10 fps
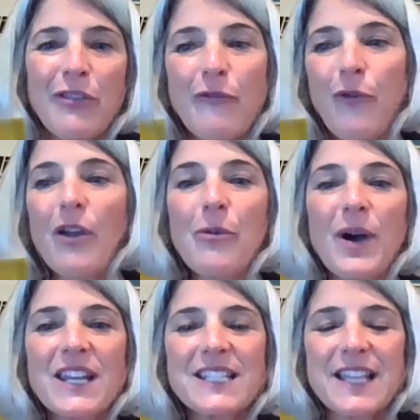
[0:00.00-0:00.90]
The fourth
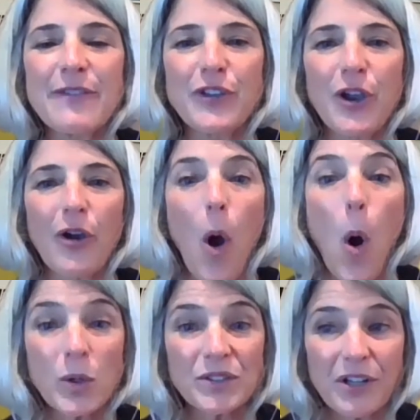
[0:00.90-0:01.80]
one is if you're
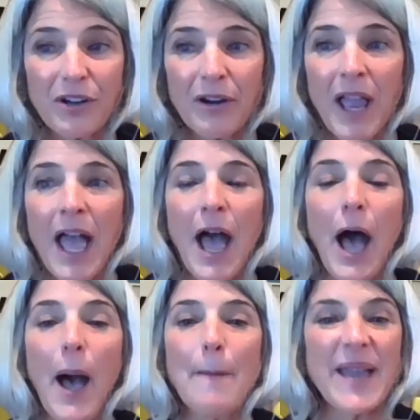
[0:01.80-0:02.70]
older,
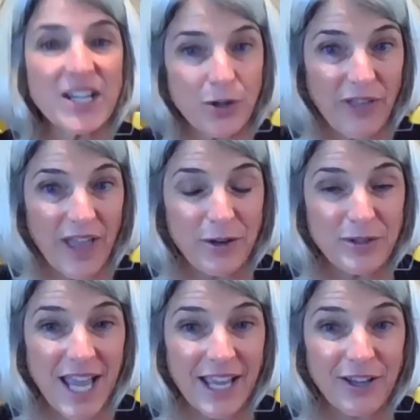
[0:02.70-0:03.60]
make sure that you
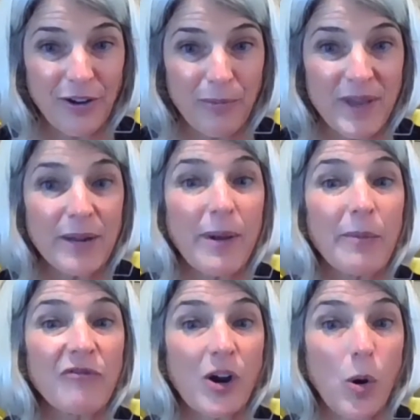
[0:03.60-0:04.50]
take your
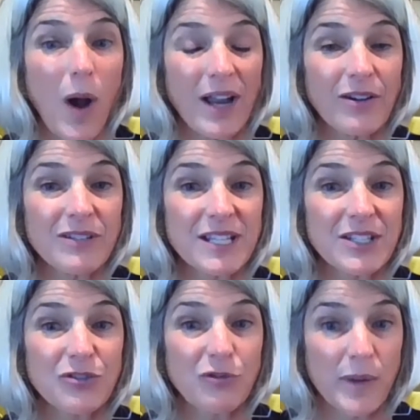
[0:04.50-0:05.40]
minimum required
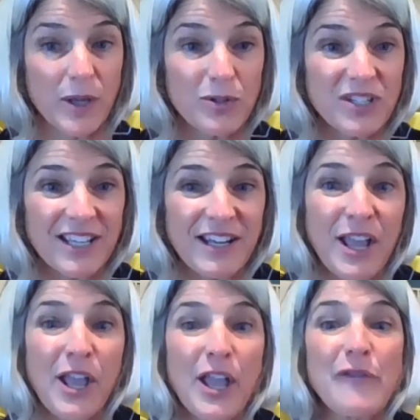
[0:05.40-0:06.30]
distribution.
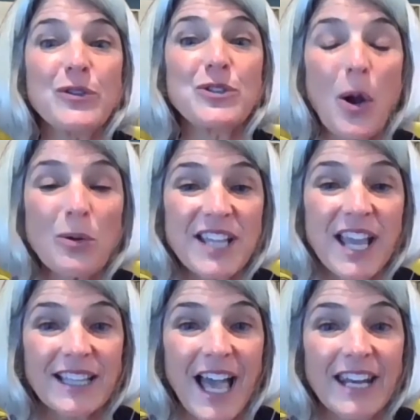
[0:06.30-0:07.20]
If you don't
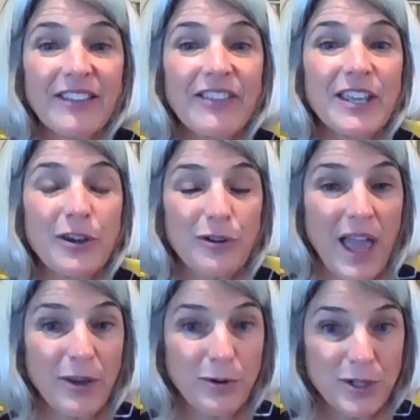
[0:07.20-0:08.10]
take that in the year
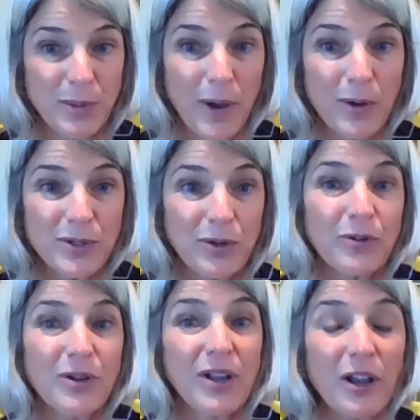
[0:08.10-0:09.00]
that you're supposed to,
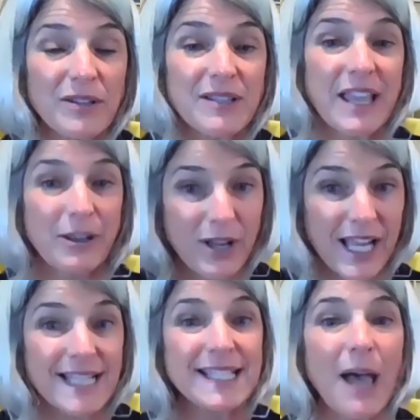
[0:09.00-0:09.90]
you could
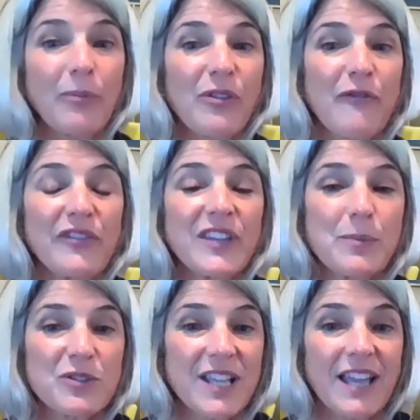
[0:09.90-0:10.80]
get slapped with a
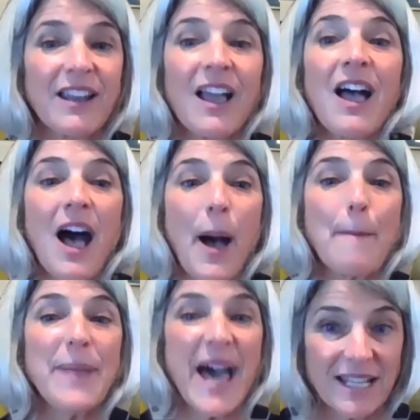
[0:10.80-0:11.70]

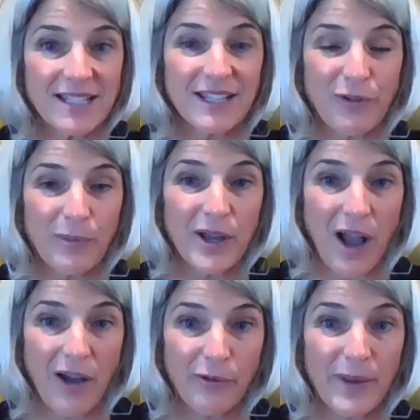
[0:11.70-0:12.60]
50% penalty from the
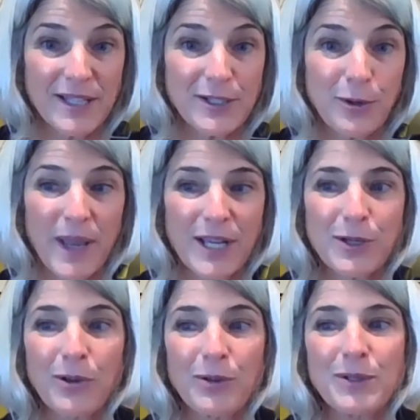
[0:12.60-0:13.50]
government. So make
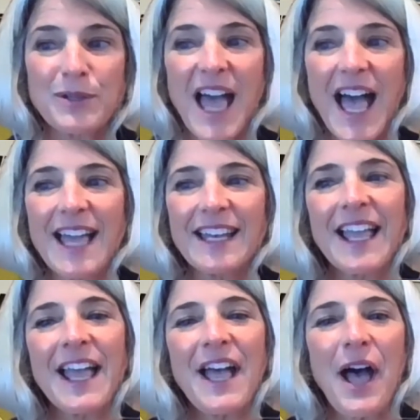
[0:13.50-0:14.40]
sure you do that.
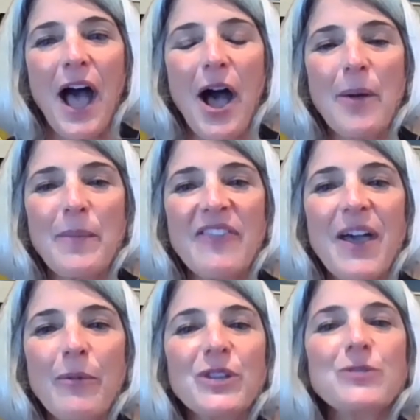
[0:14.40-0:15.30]
And
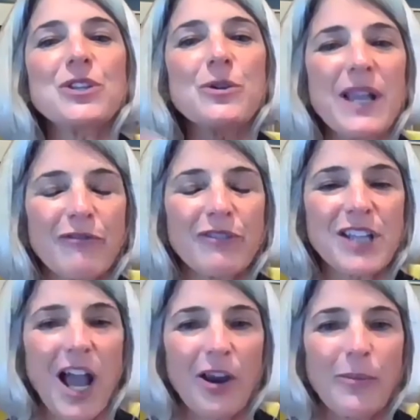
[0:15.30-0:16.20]
then when you do hit
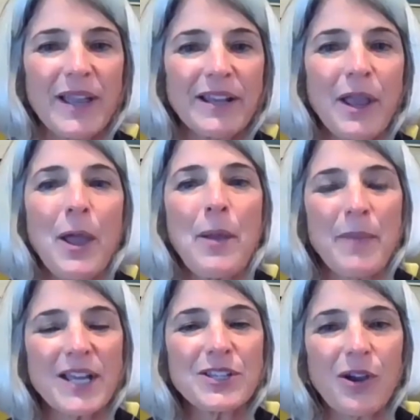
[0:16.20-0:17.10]
retirement,
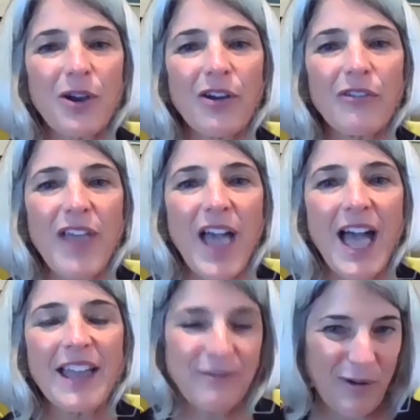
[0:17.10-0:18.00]
make sure
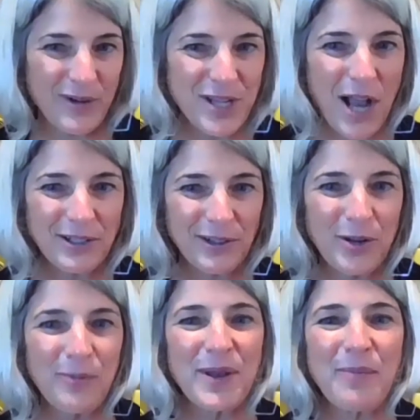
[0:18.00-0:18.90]
that, when we talked a
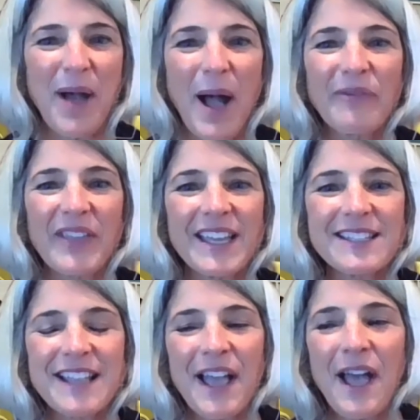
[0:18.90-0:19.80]
little bit about
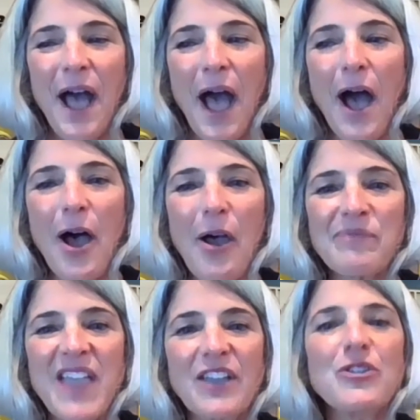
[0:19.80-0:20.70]
this,
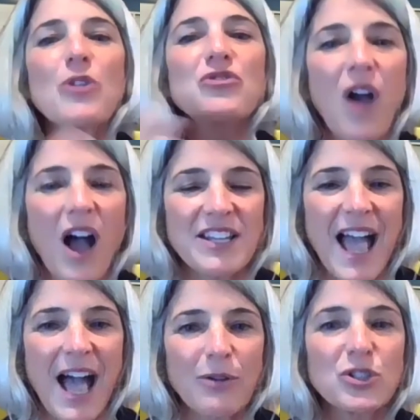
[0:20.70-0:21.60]
that you don't draw
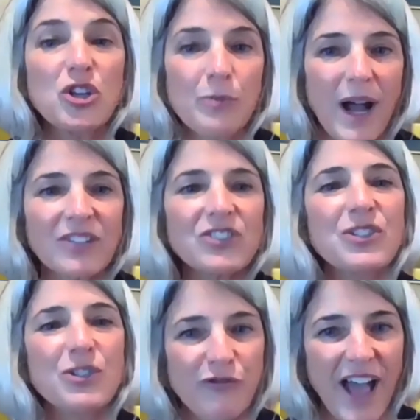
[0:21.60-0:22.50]
down too much
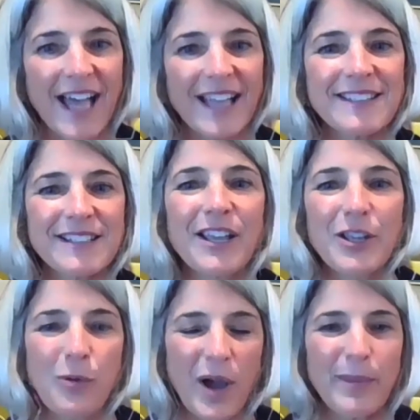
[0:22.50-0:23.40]
too fast.
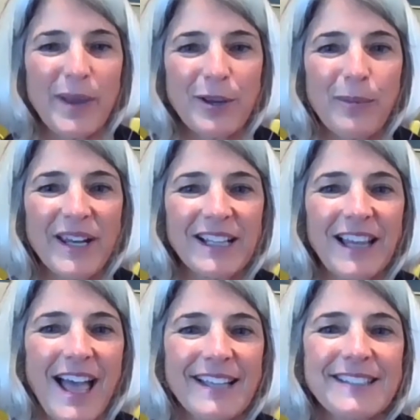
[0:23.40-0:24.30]
You want to make your money
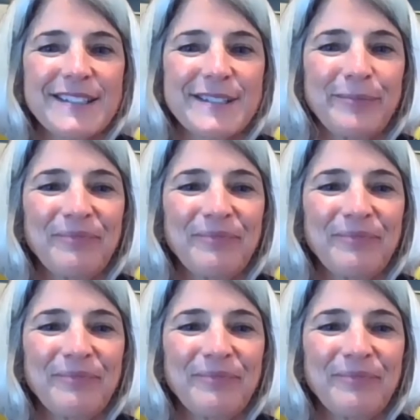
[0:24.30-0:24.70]
last.